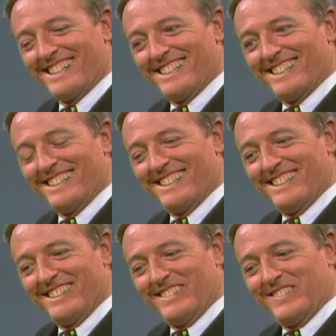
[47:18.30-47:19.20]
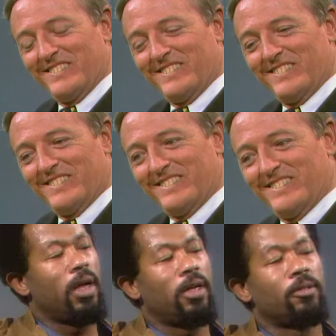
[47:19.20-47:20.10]
National Review,
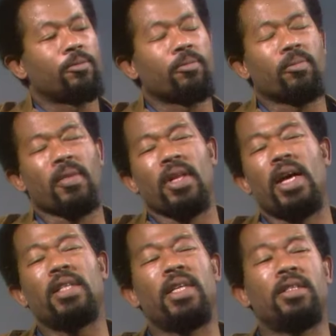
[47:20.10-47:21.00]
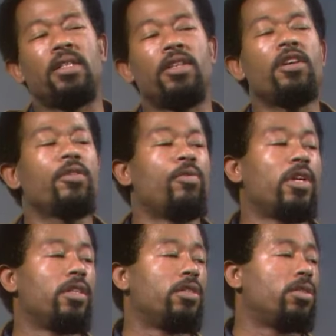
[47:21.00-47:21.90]
I think that they're the
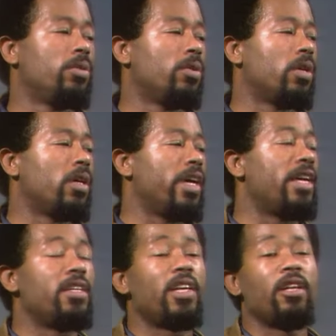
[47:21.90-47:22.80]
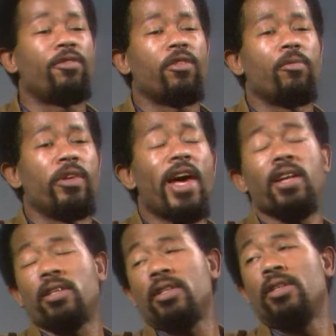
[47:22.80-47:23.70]
ones who are alienated from
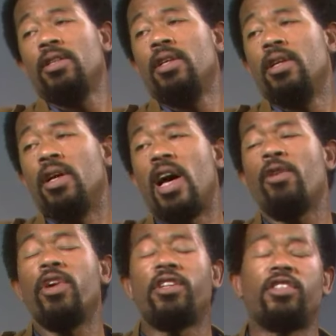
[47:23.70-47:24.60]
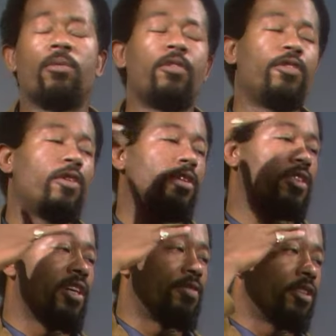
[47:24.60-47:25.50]
reality. I read some of your
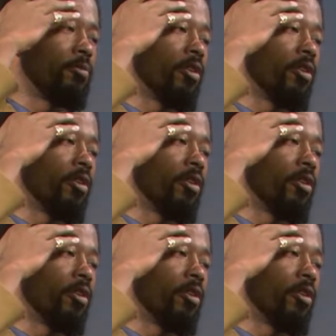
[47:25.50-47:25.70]
stuff this